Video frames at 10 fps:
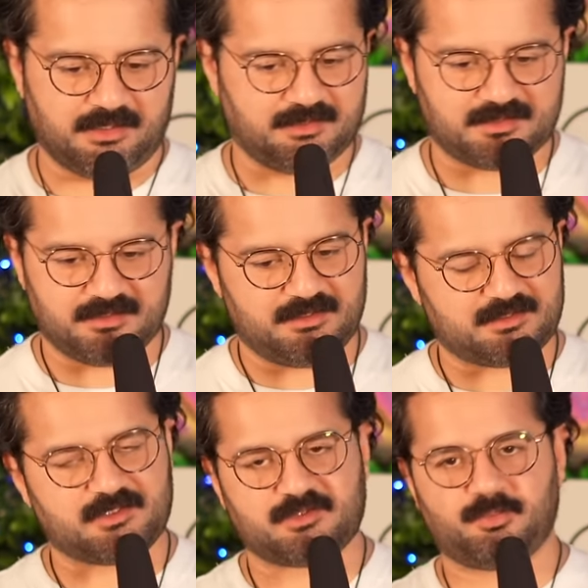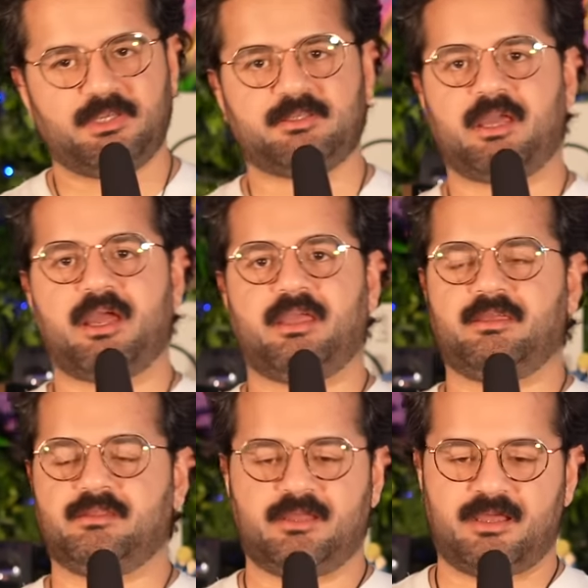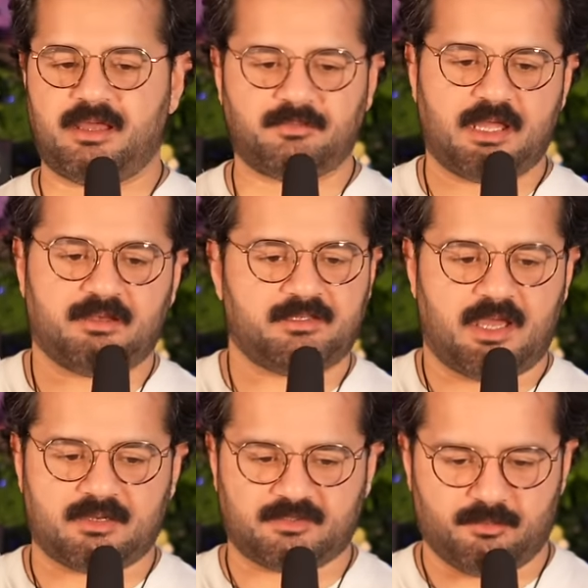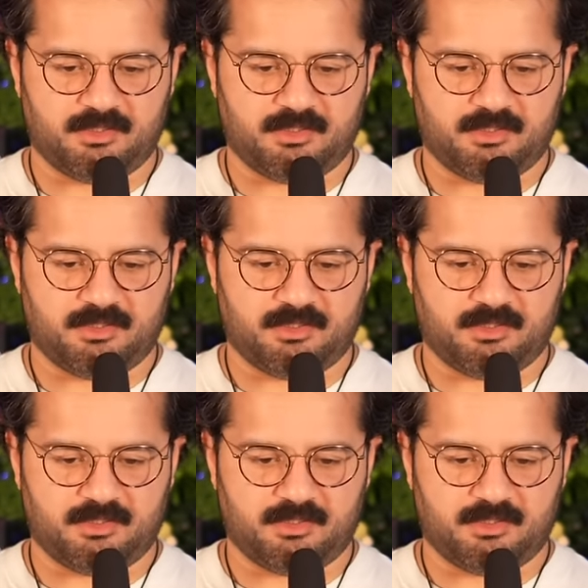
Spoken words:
He's a sweet guy. And I'm not a doctor,